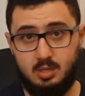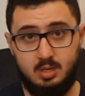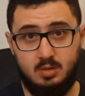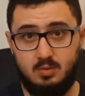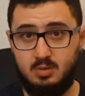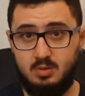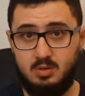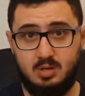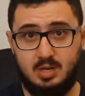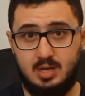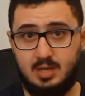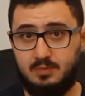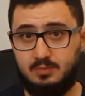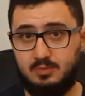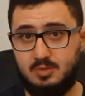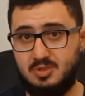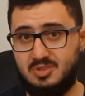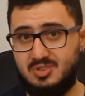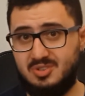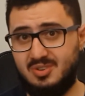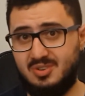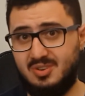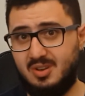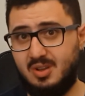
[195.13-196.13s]
You don't have
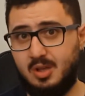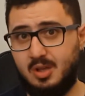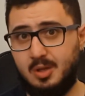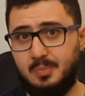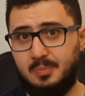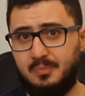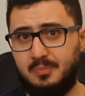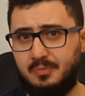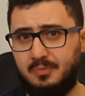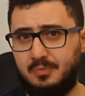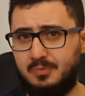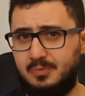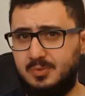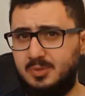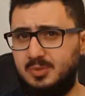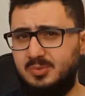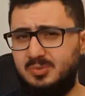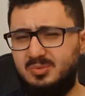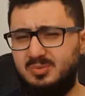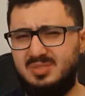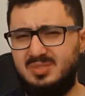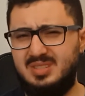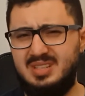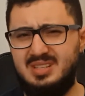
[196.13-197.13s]
to stock up
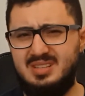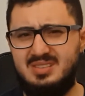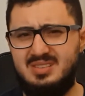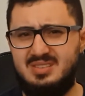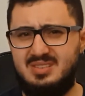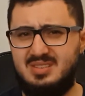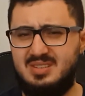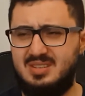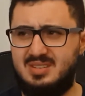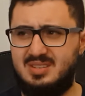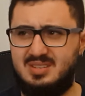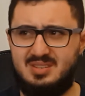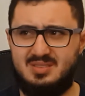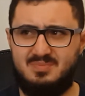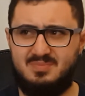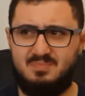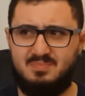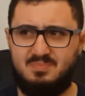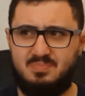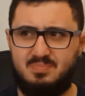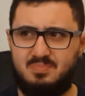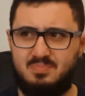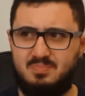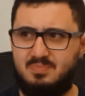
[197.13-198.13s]
food. That's just
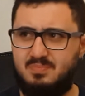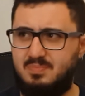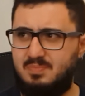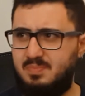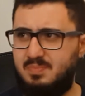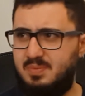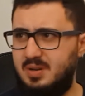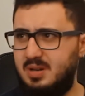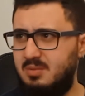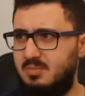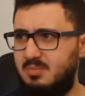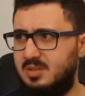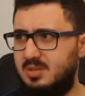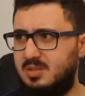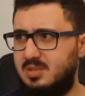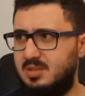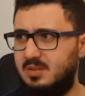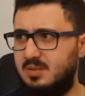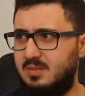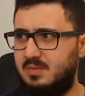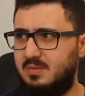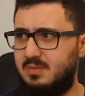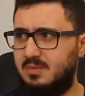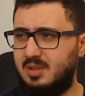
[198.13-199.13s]

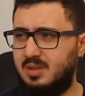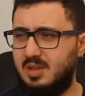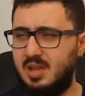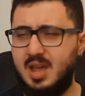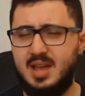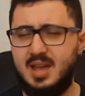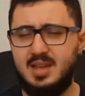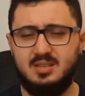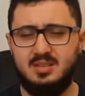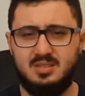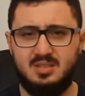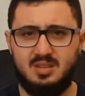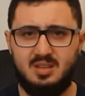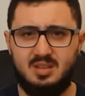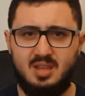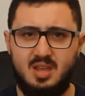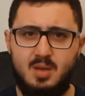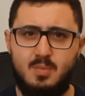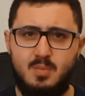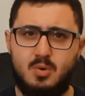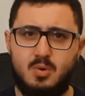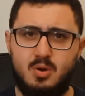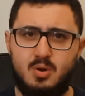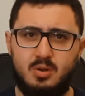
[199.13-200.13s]
primitive, guys.
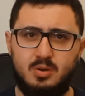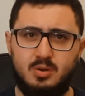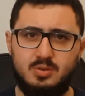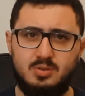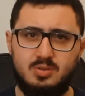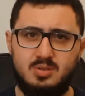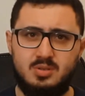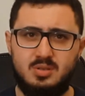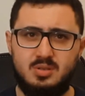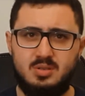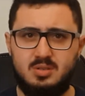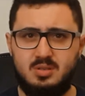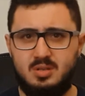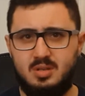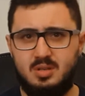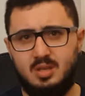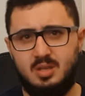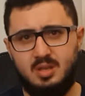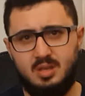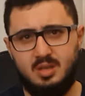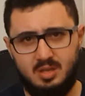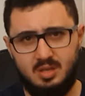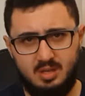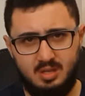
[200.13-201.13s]
Come on, just
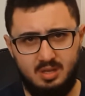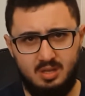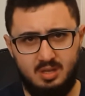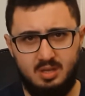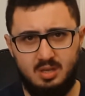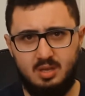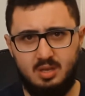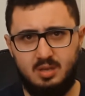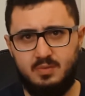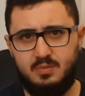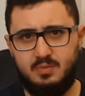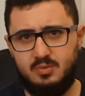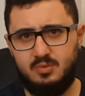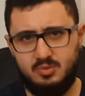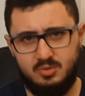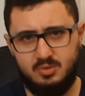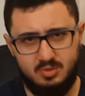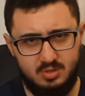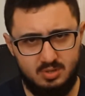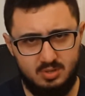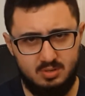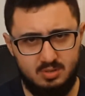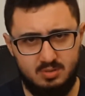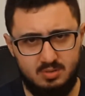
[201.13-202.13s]

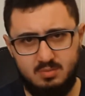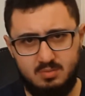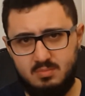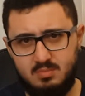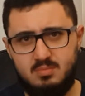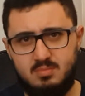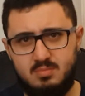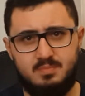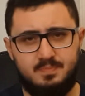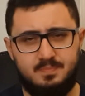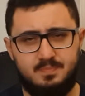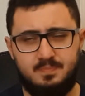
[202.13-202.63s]
evolution.